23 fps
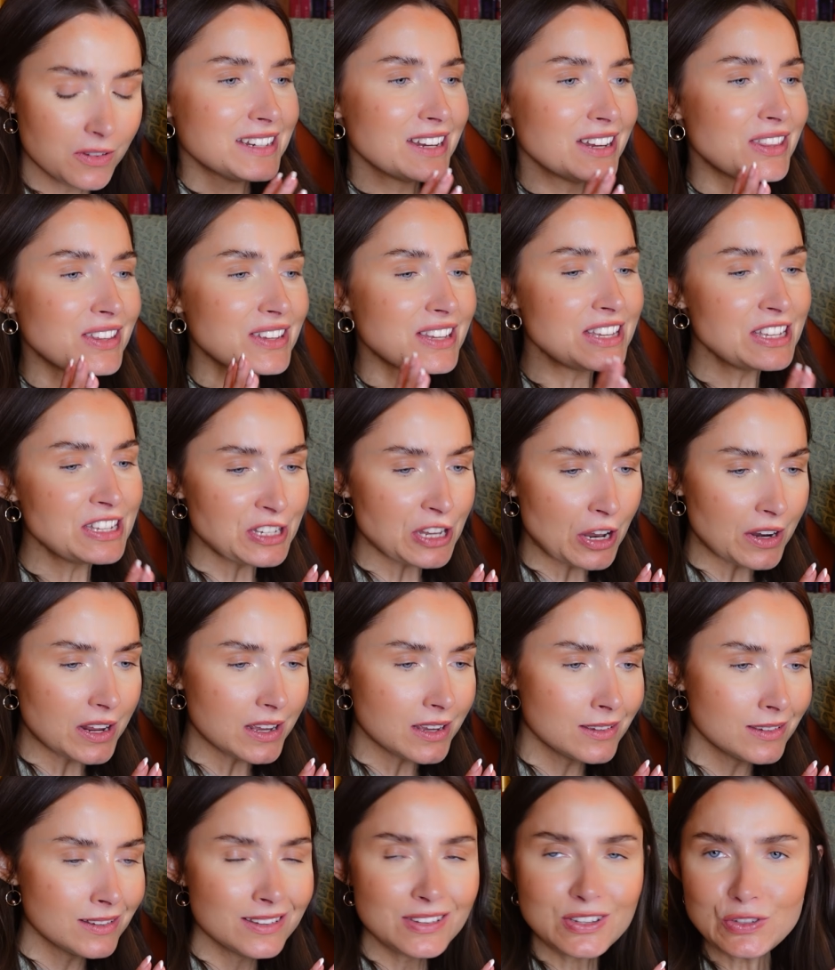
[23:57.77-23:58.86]
to the
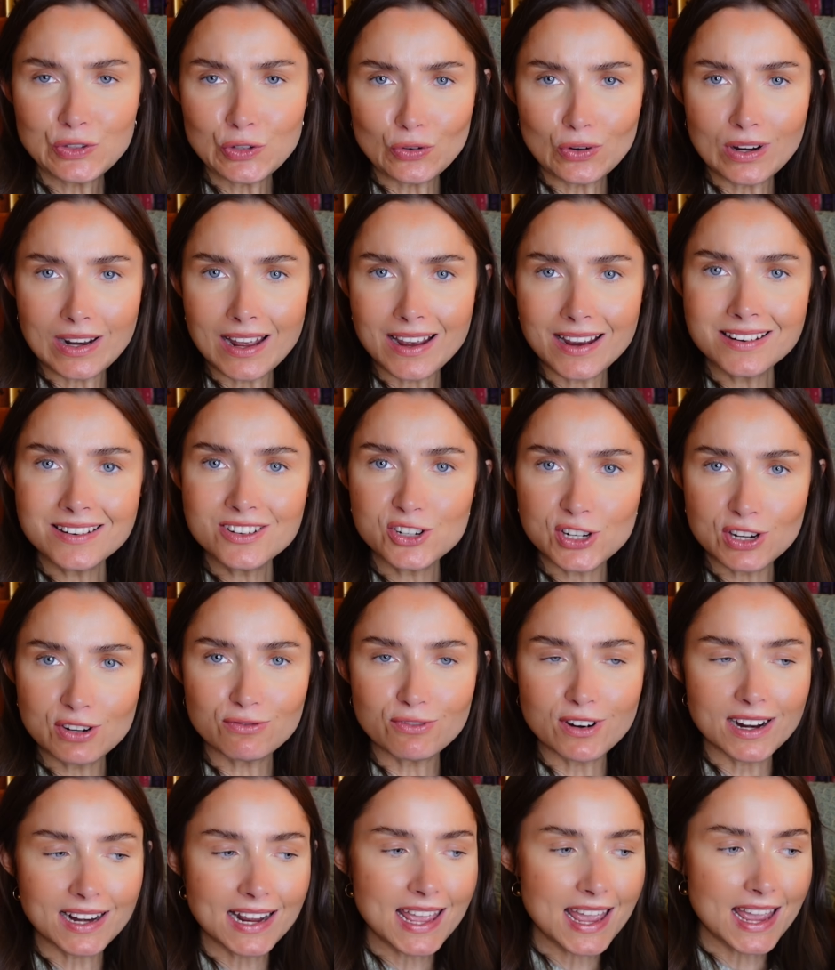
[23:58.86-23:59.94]
stunning storyline, she really